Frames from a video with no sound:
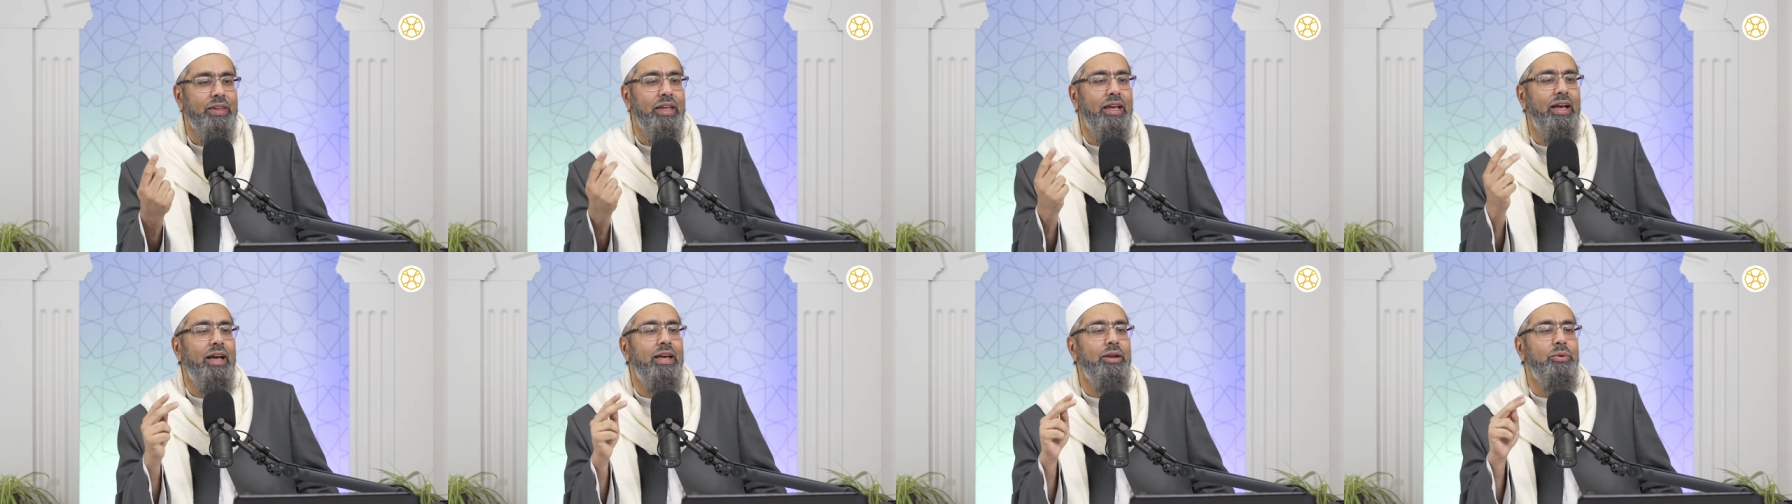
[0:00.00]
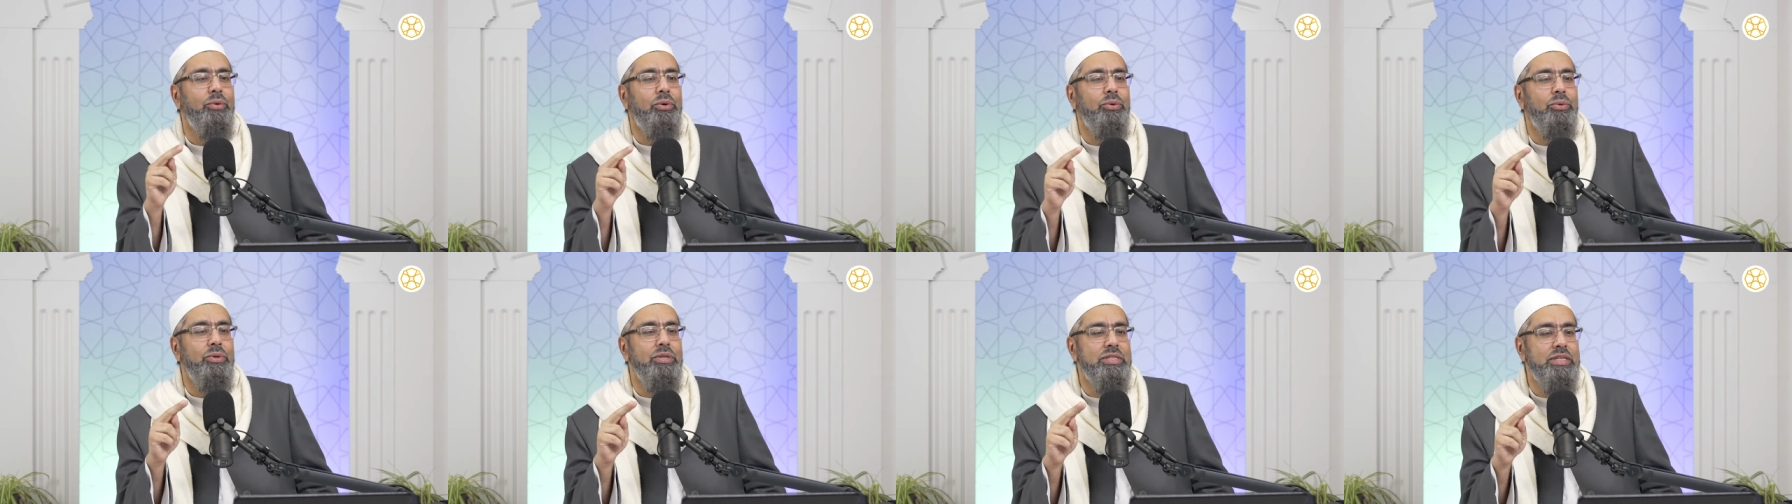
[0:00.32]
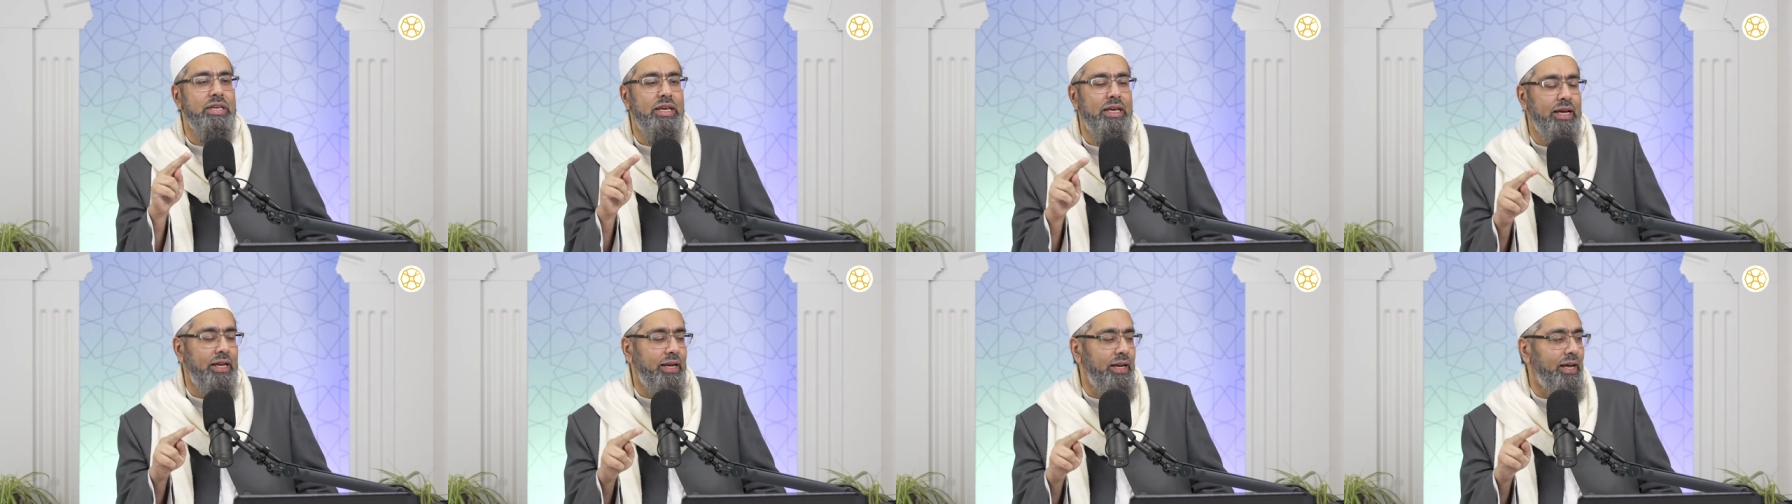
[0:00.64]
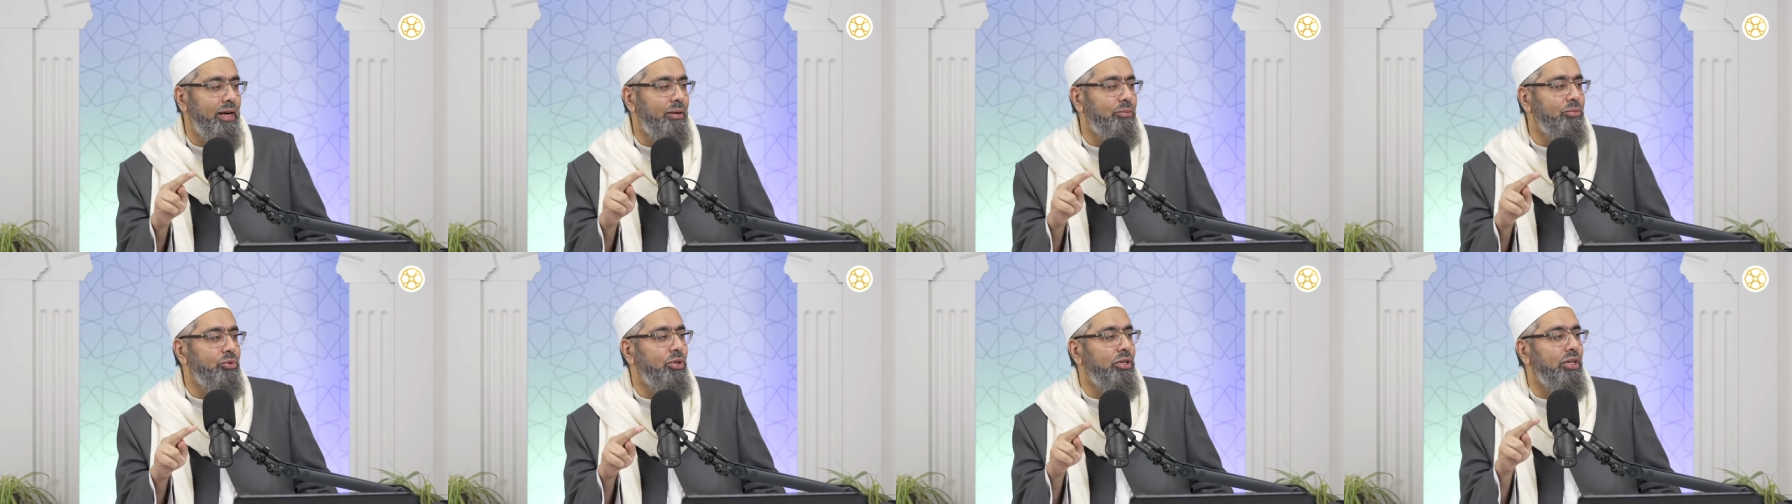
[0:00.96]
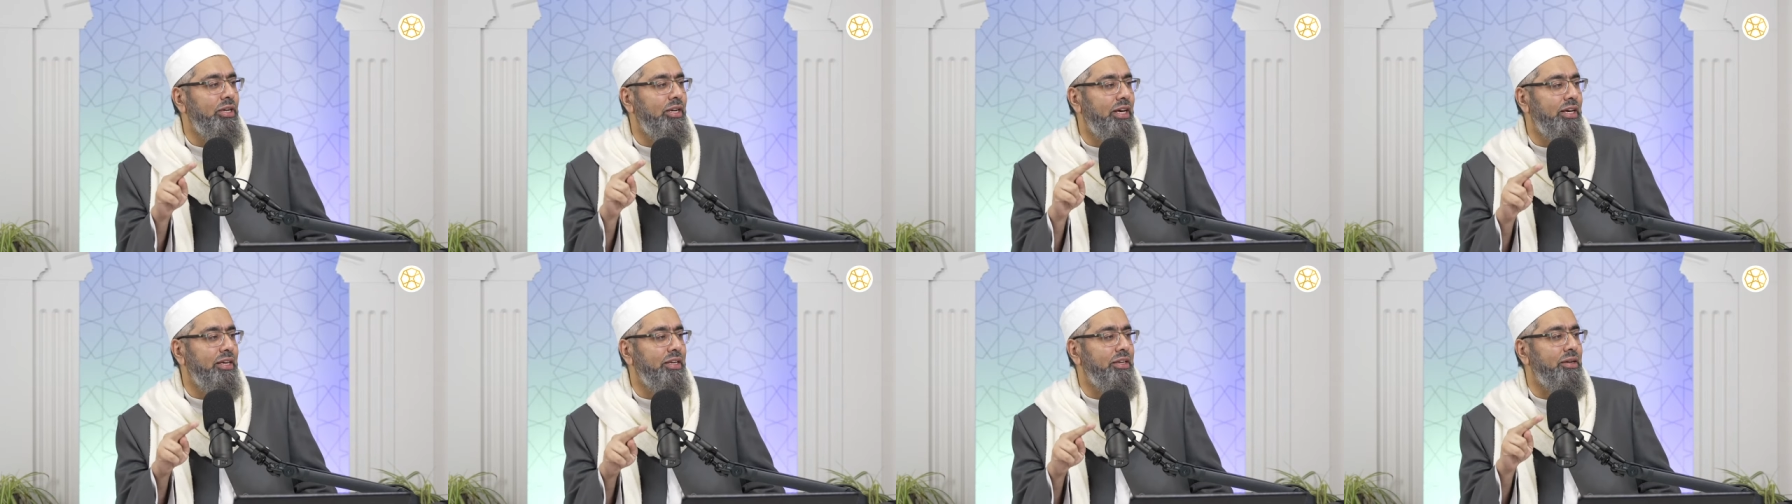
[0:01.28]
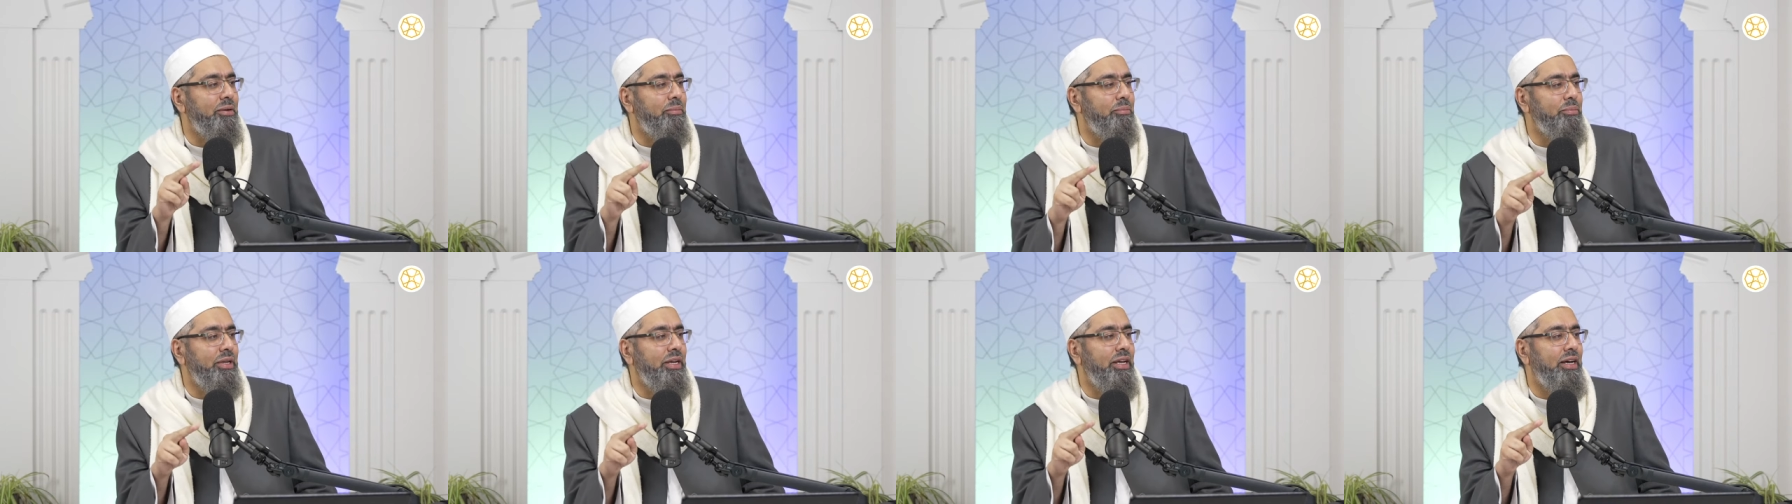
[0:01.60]
and when we say Alhamdulillahi
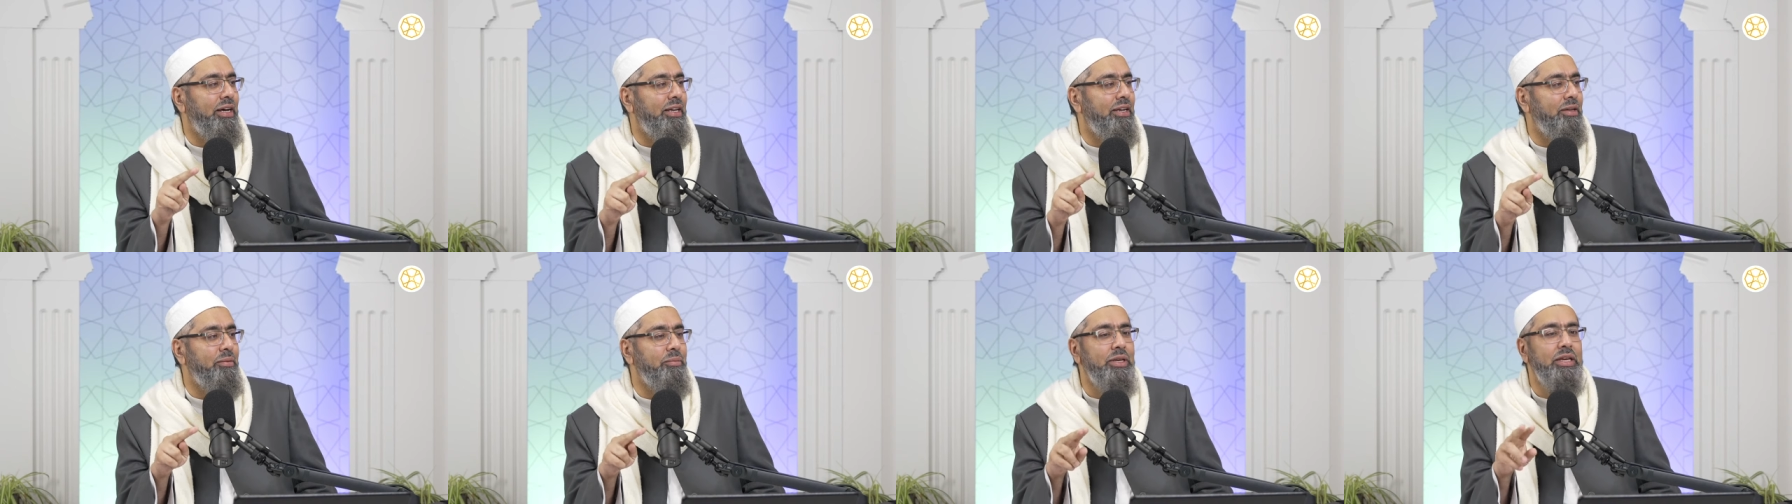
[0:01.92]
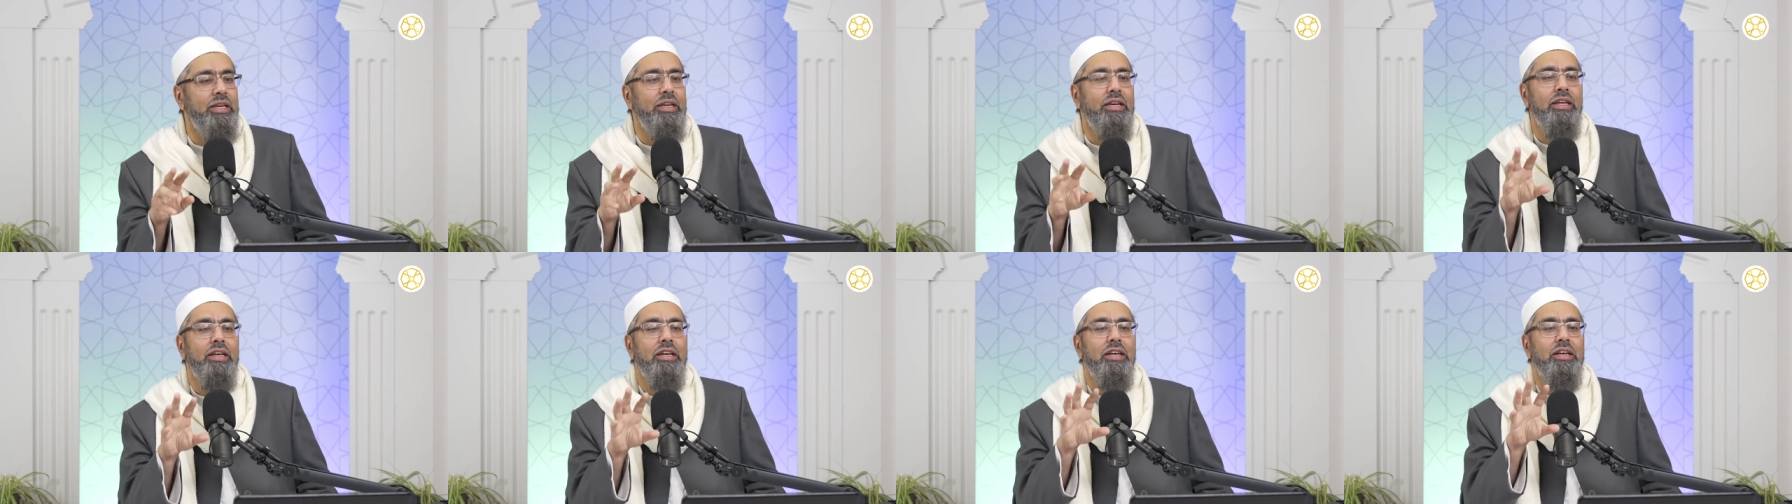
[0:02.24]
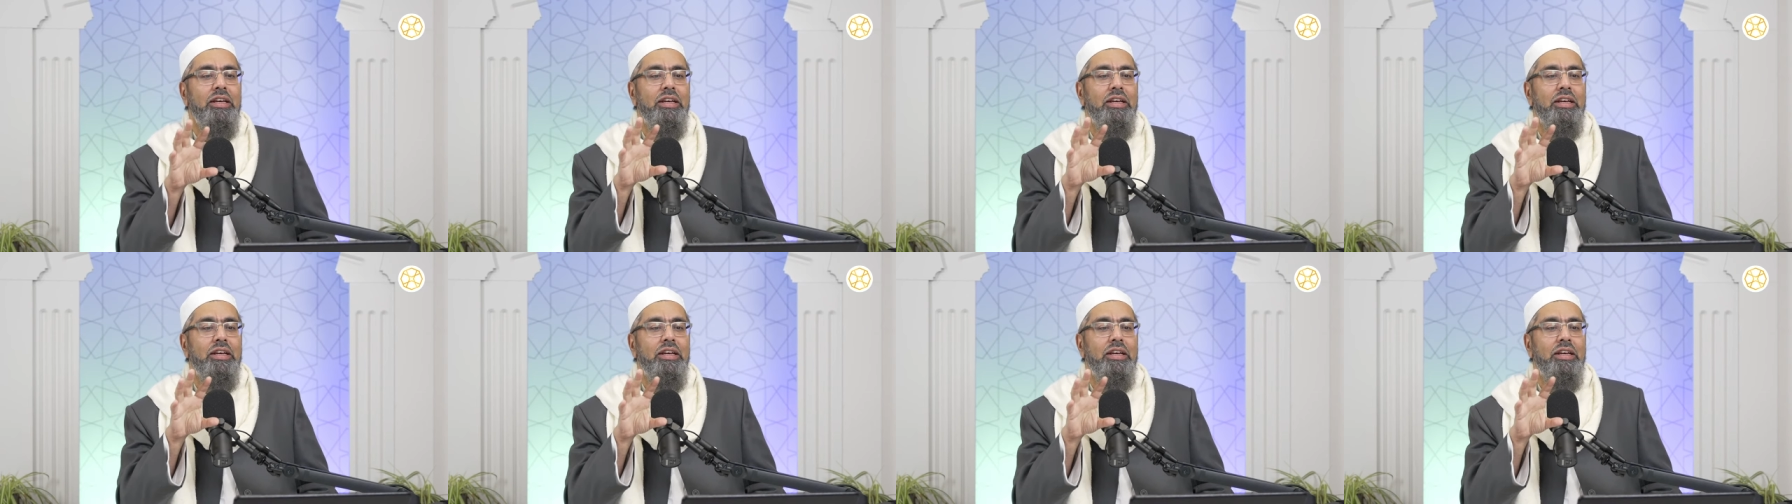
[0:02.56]
Rabbil Alameen